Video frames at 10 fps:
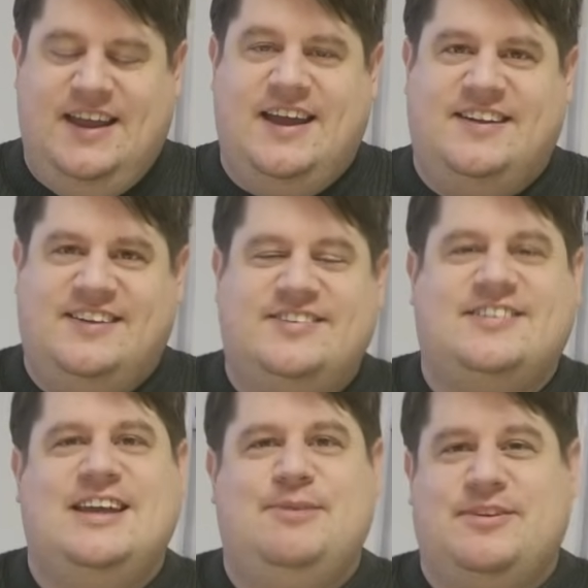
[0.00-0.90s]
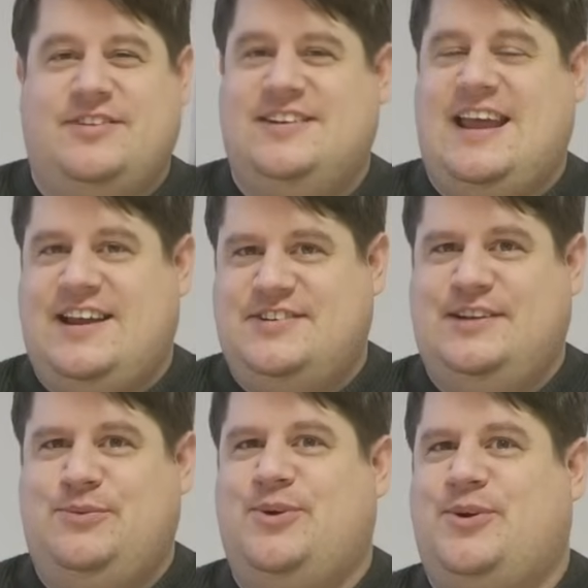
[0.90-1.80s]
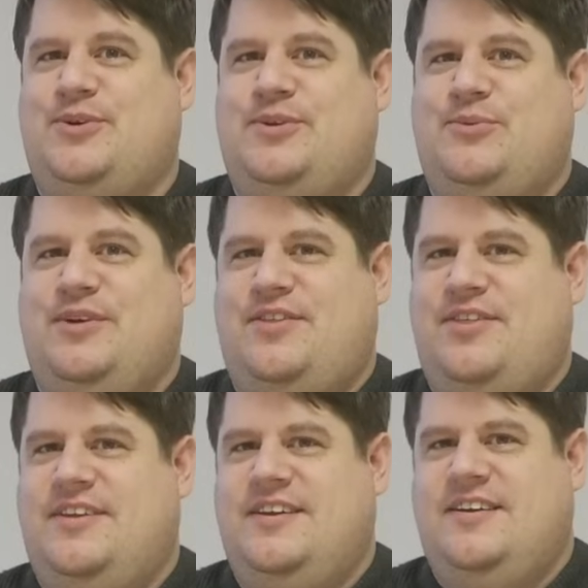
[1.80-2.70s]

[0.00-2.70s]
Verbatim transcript: Uh, this scheme doesn't actually work with